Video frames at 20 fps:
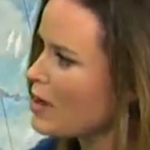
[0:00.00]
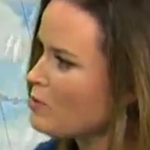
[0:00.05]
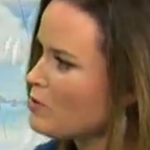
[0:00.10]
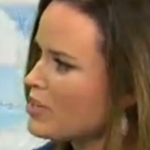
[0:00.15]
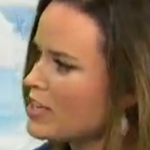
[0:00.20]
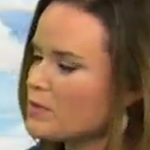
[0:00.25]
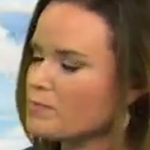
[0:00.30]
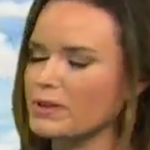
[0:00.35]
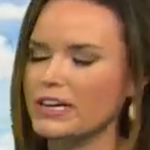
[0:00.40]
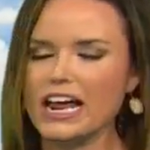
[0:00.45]
We'll
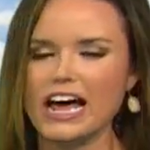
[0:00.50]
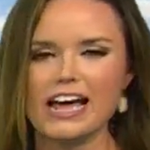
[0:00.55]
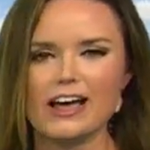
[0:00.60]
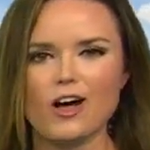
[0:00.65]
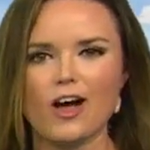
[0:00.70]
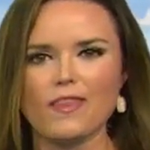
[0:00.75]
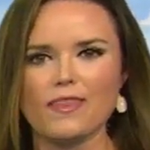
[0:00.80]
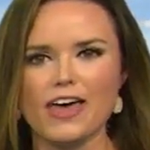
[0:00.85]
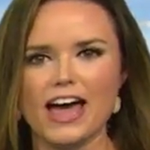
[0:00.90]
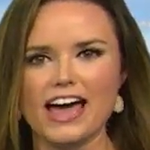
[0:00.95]
keep an eye
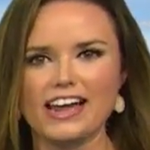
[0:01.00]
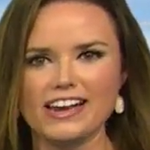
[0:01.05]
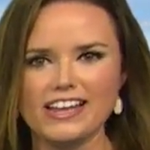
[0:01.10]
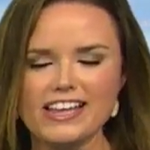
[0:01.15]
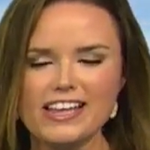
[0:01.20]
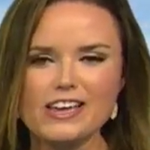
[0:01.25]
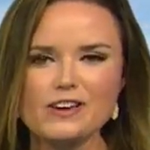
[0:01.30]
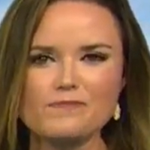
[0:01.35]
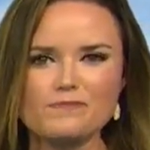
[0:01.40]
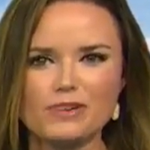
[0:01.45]
on that that.
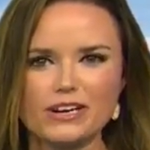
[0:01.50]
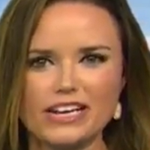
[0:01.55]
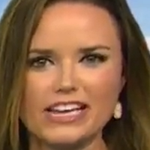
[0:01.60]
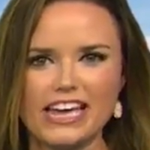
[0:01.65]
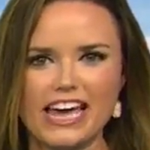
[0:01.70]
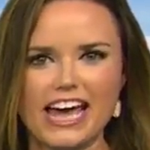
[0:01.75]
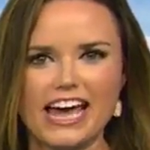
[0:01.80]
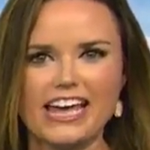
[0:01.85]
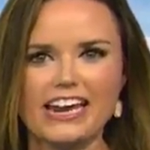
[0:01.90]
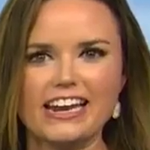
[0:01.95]
But
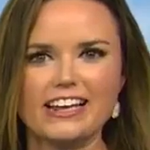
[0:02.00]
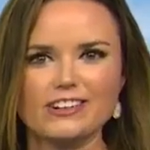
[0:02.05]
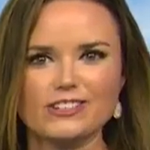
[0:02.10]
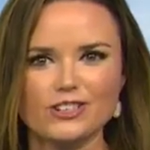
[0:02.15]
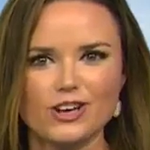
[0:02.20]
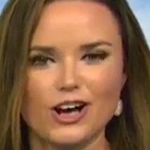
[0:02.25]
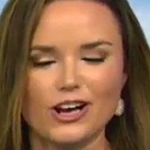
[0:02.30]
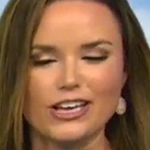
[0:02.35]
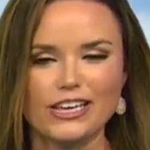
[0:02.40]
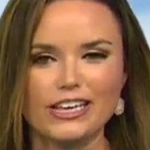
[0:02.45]
again,
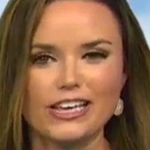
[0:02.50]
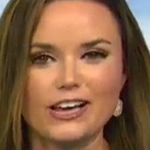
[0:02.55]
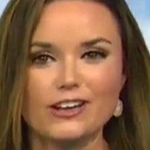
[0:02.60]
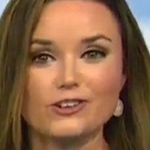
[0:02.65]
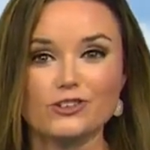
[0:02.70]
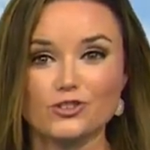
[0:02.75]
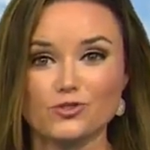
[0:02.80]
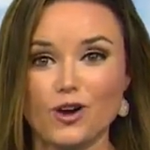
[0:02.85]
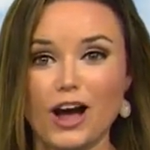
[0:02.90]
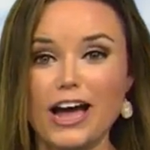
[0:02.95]
talking
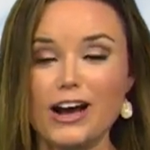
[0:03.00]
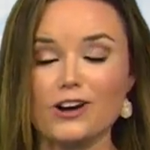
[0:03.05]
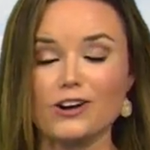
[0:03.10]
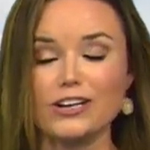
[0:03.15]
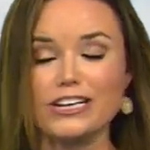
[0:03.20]
drier